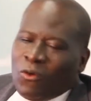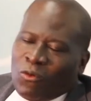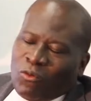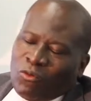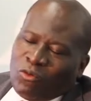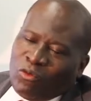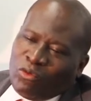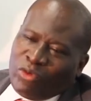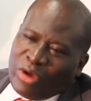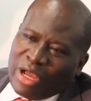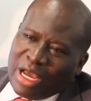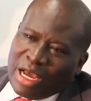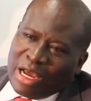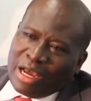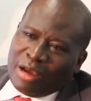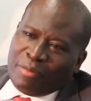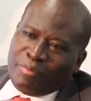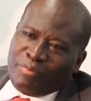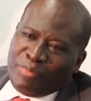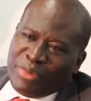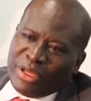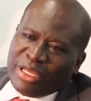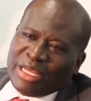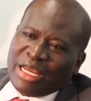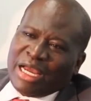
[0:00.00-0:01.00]
we are
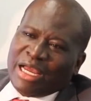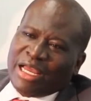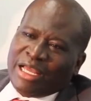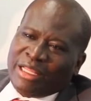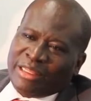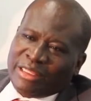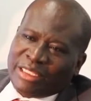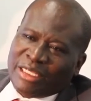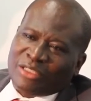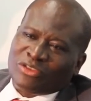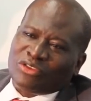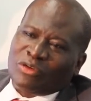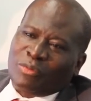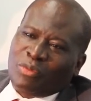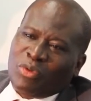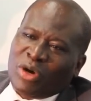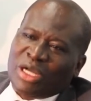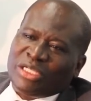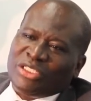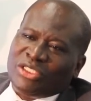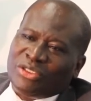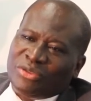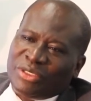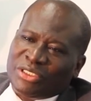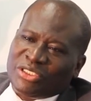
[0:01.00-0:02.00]
bigger in terms of
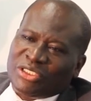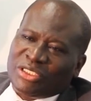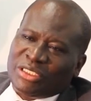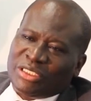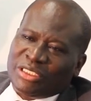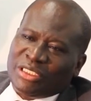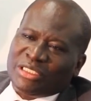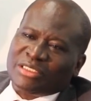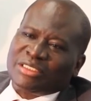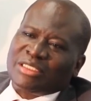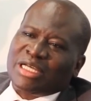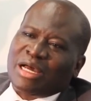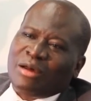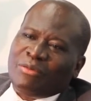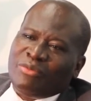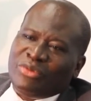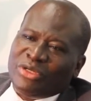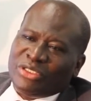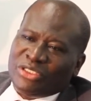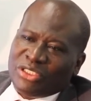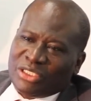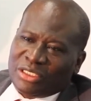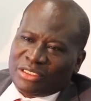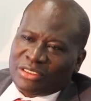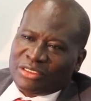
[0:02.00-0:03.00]
power generation in the South
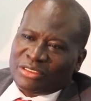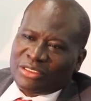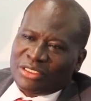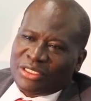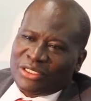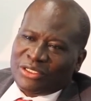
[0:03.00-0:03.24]
region.